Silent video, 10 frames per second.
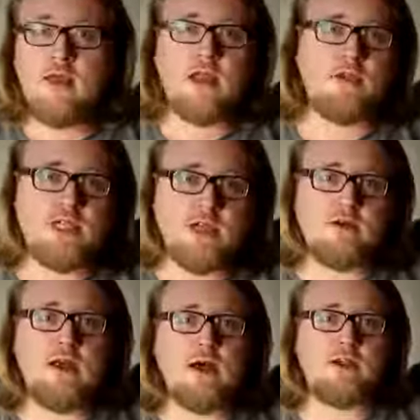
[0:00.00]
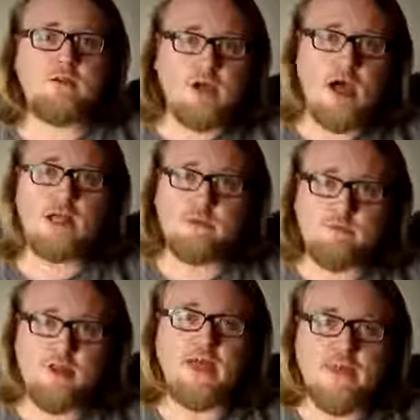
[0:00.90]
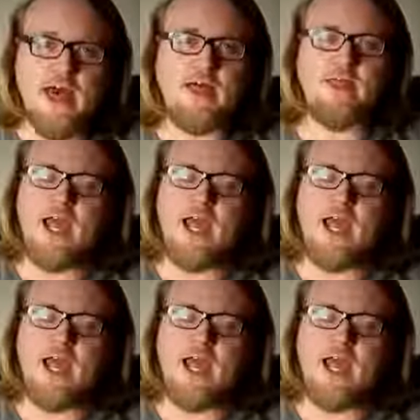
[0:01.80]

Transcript: and you sit around and you contemplate that.